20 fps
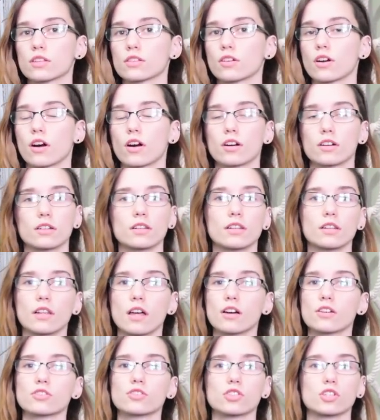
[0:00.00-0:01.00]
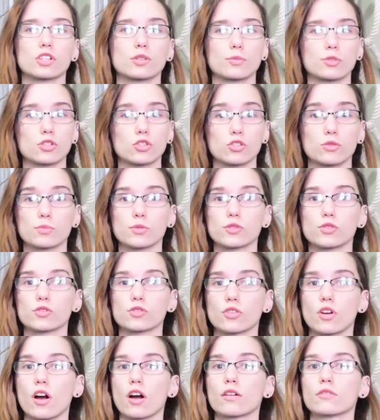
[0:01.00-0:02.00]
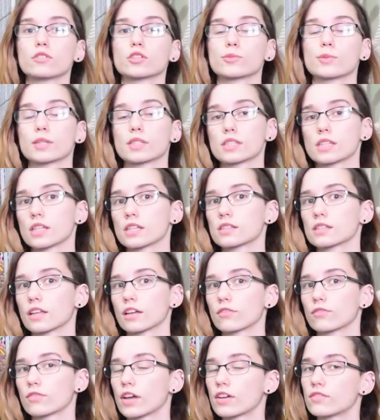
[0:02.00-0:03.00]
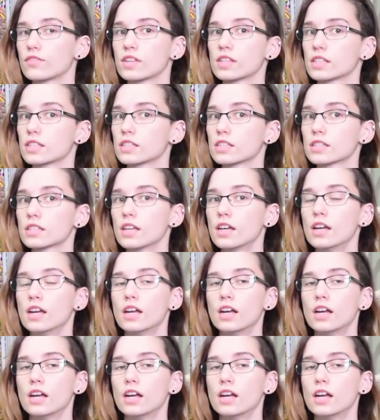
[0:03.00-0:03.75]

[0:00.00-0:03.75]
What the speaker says: their heart and lungs are gonna be super strong, which makes things like vet visits